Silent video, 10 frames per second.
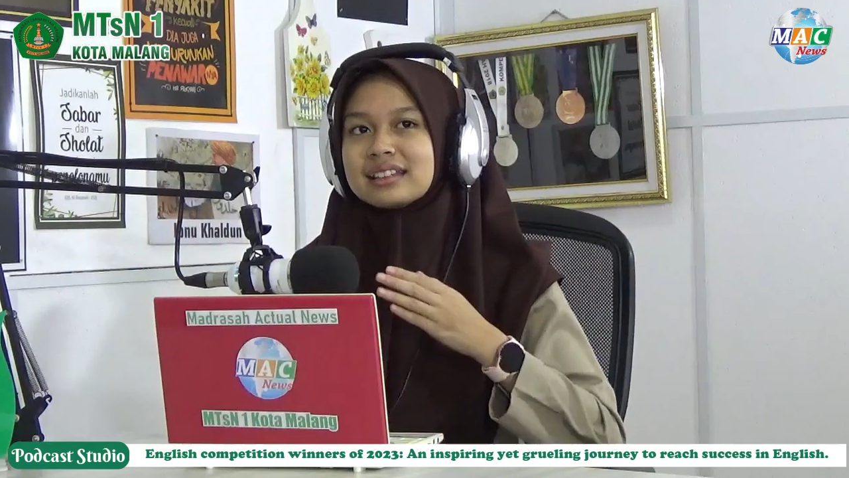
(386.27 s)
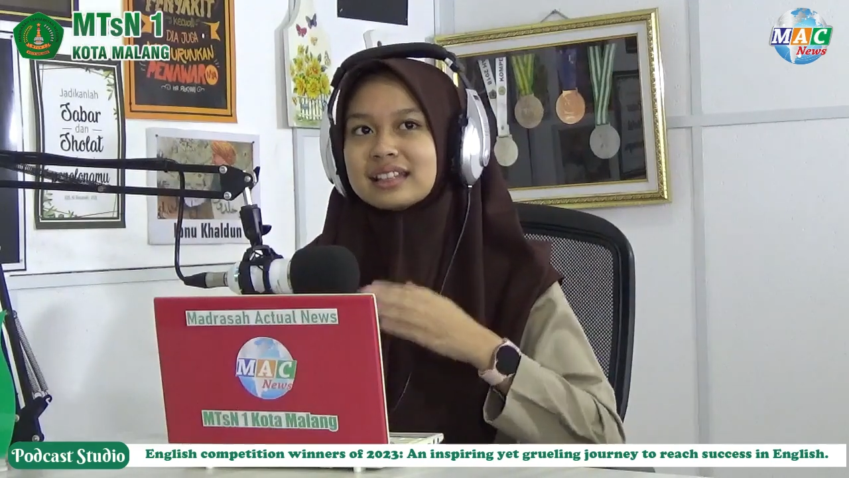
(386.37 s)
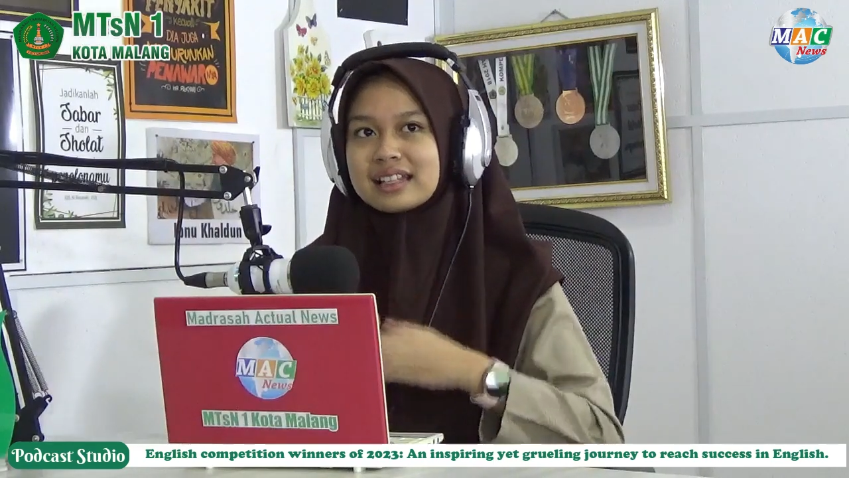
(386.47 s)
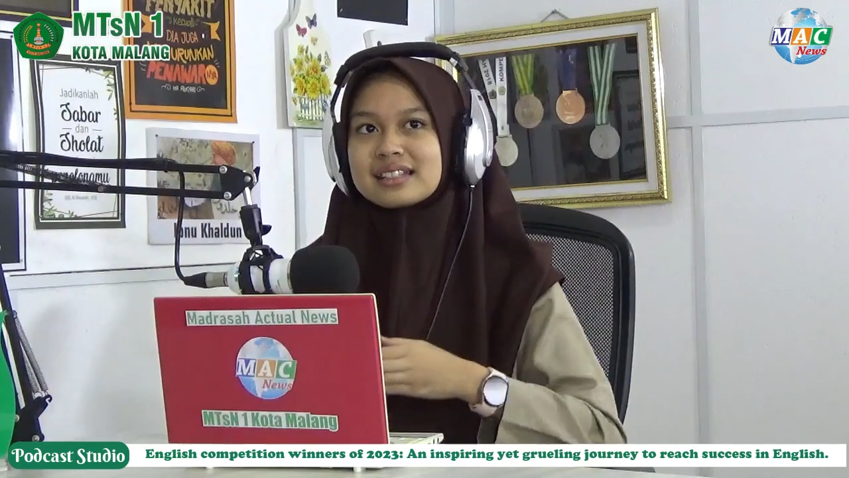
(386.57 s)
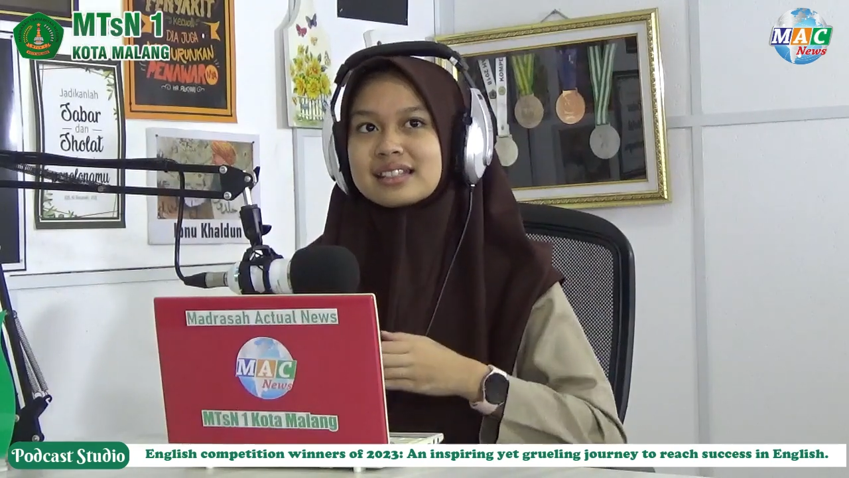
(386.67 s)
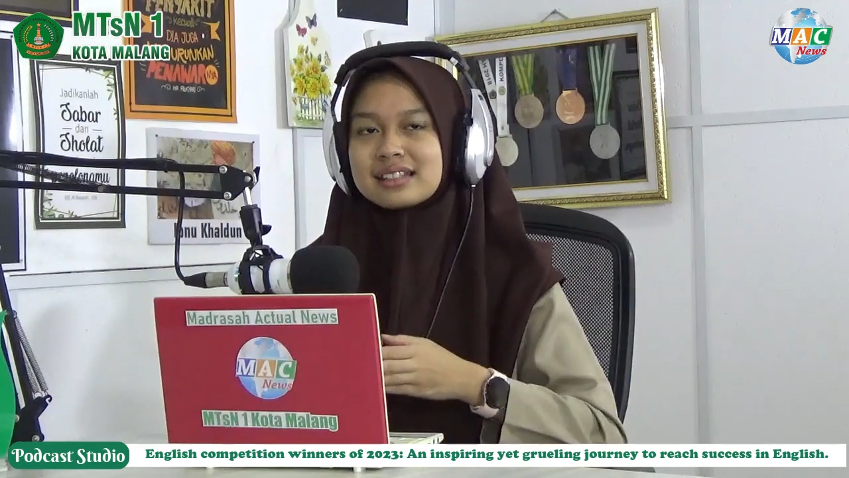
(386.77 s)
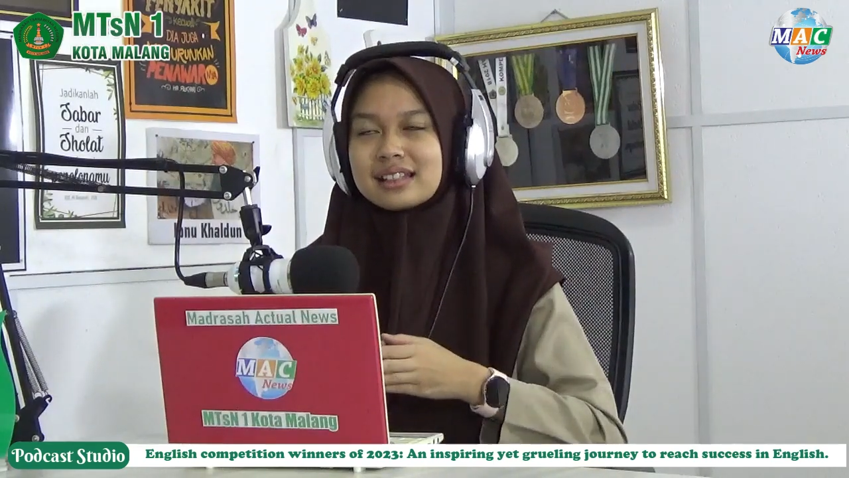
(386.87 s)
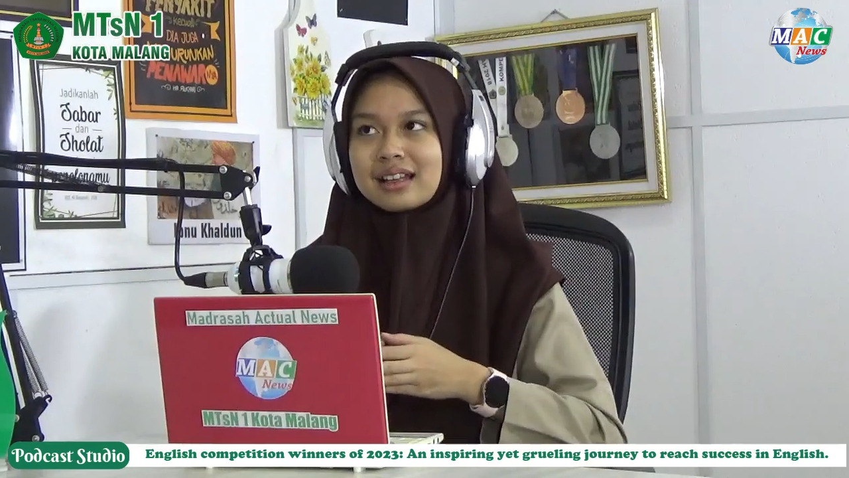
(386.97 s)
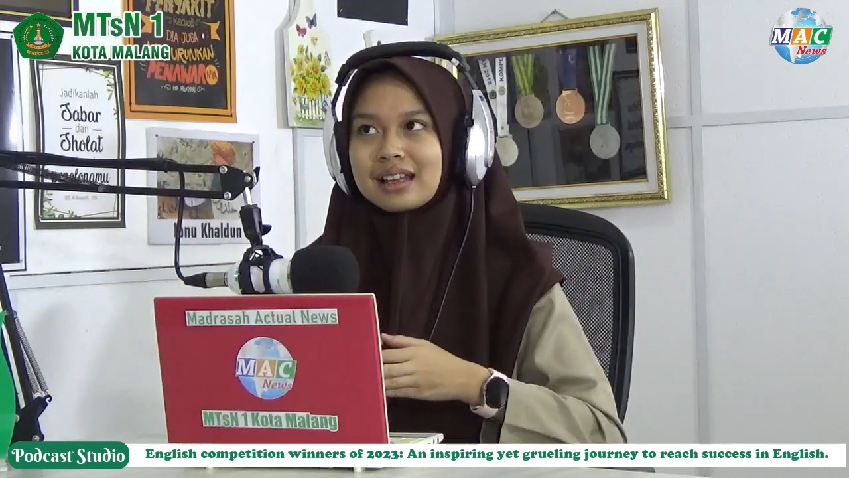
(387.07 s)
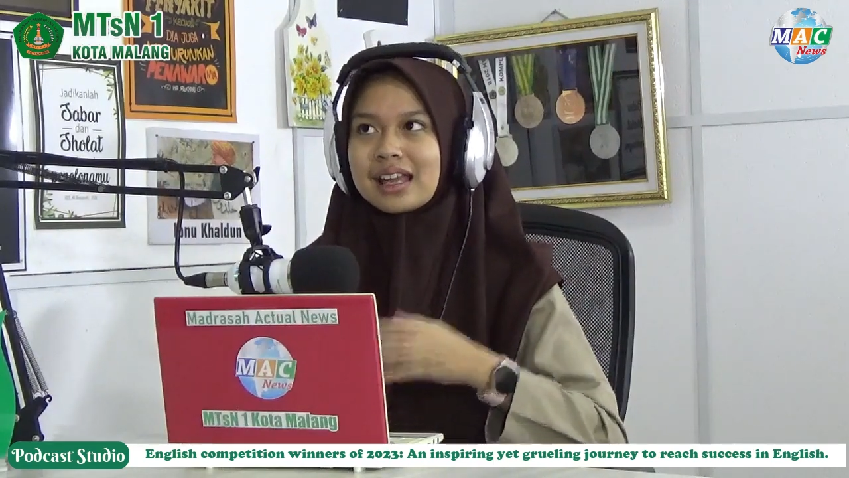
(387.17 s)
this,
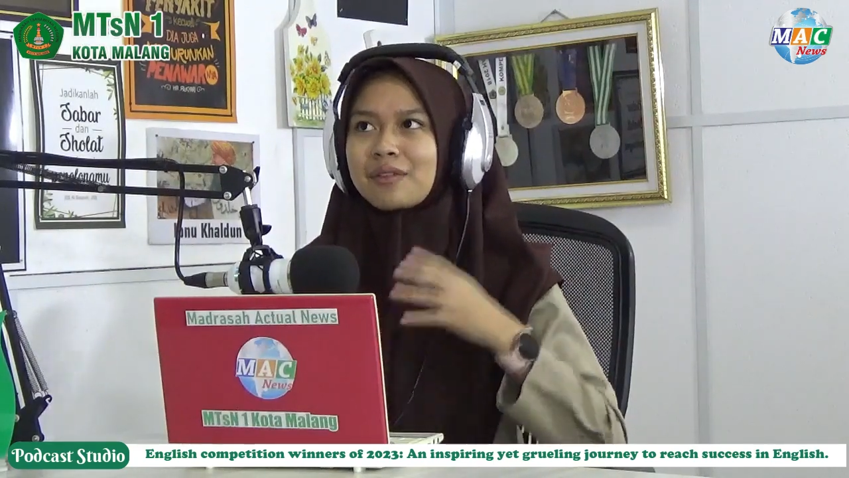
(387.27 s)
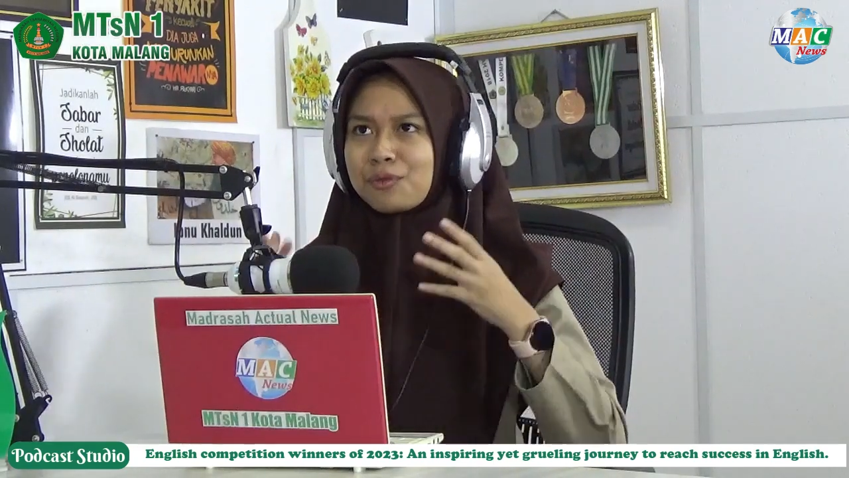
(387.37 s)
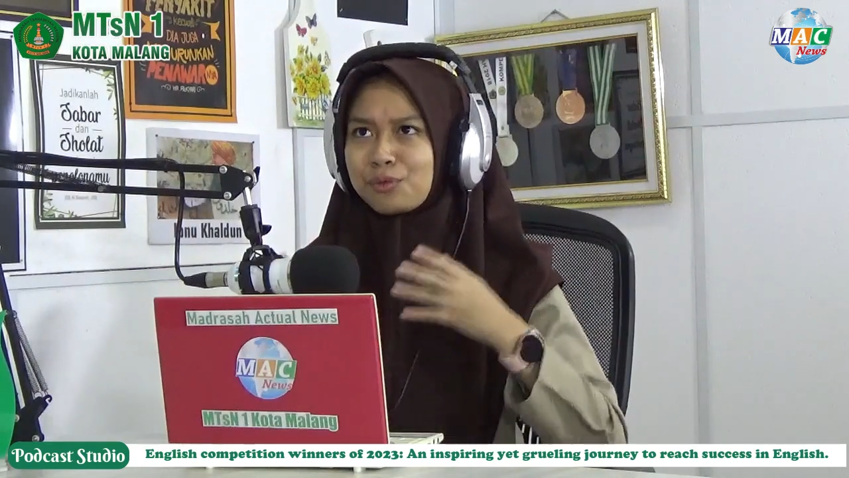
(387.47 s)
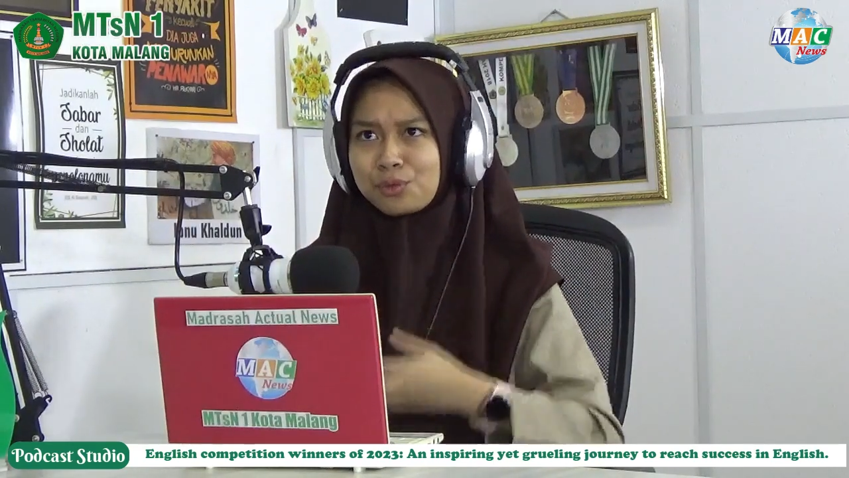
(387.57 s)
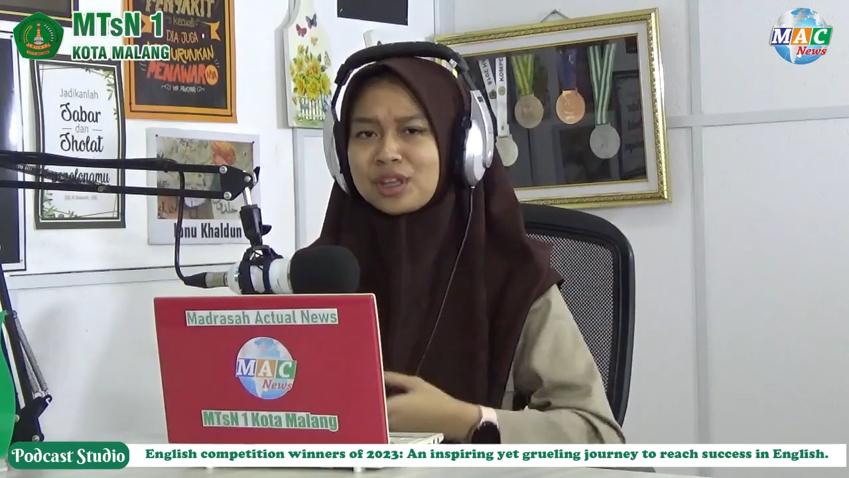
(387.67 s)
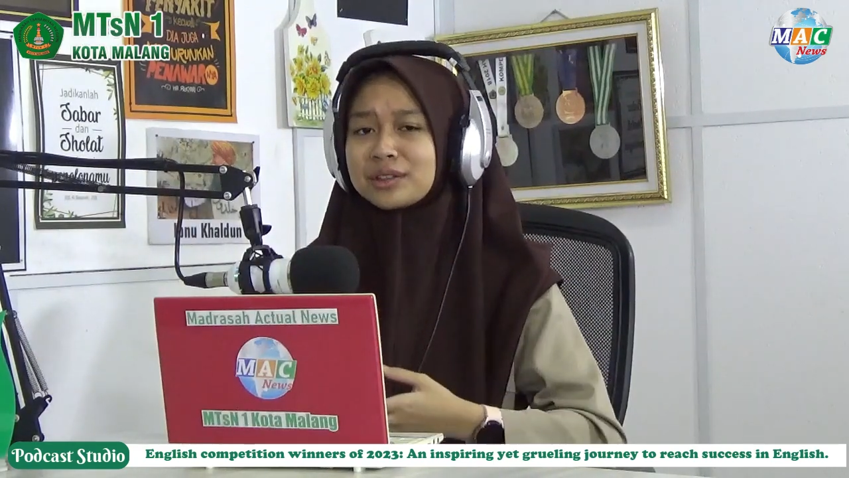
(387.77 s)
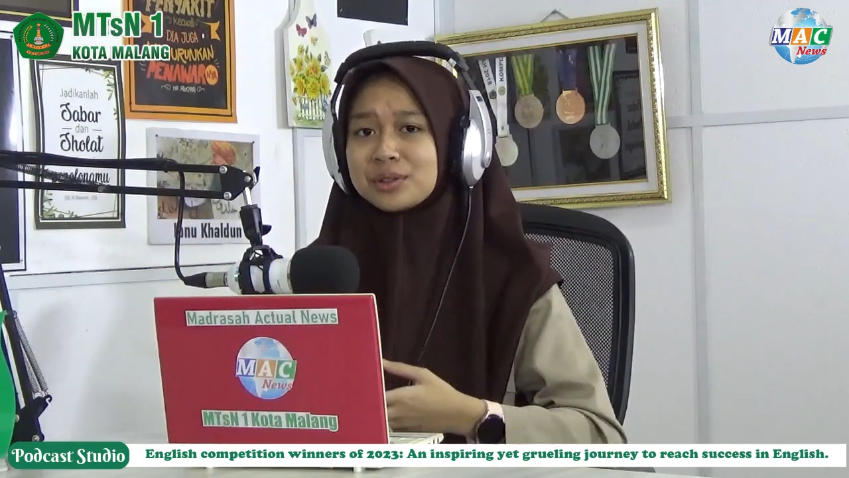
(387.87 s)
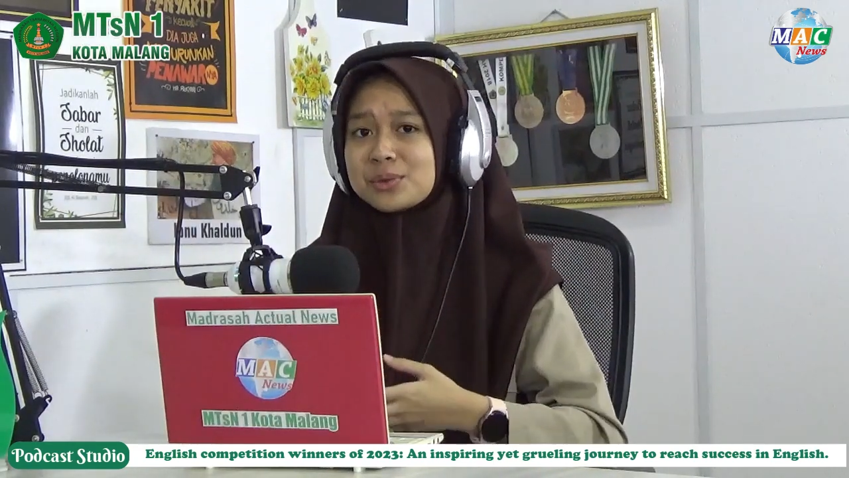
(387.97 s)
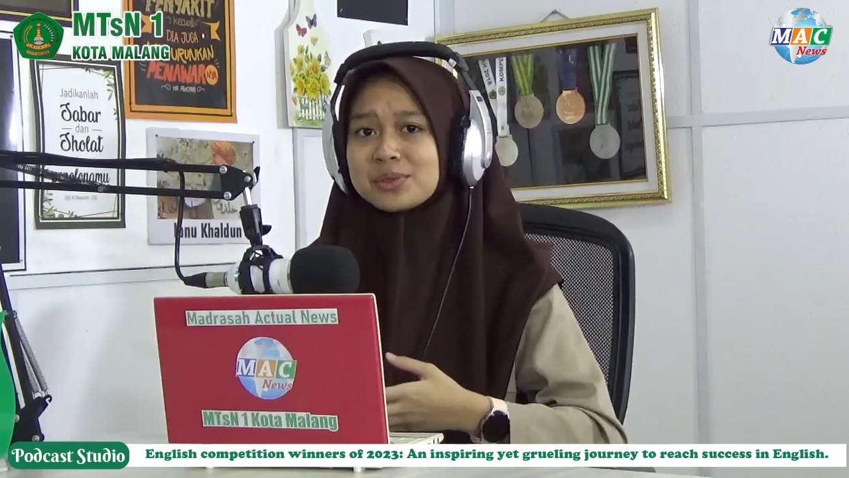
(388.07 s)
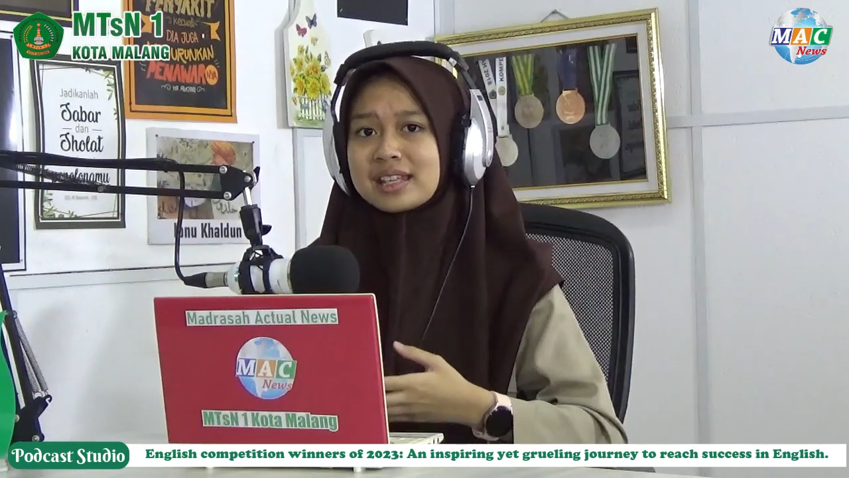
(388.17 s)
if we
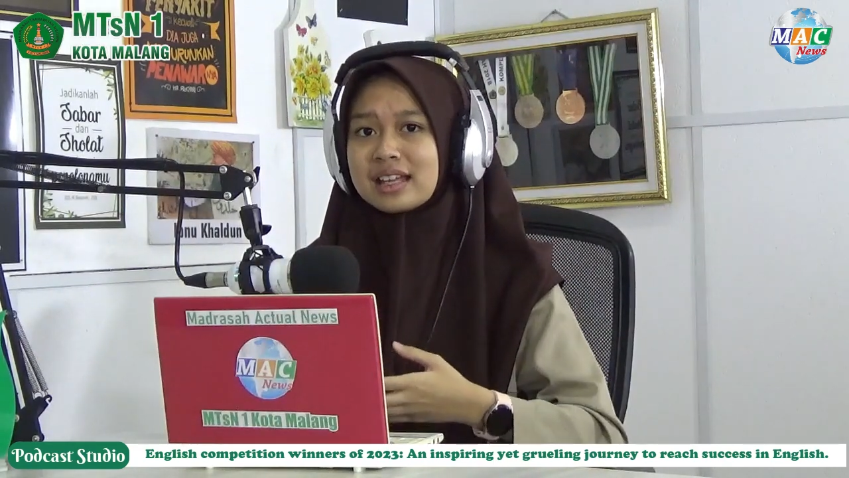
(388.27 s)
lose,